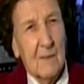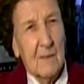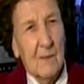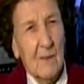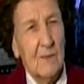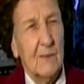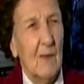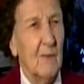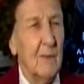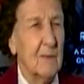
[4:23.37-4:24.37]
No
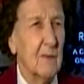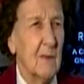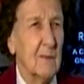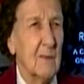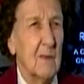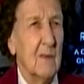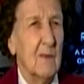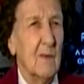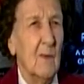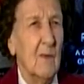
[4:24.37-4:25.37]
selfishness.
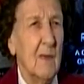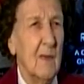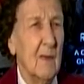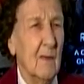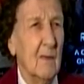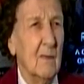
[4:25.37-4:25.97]
No ego.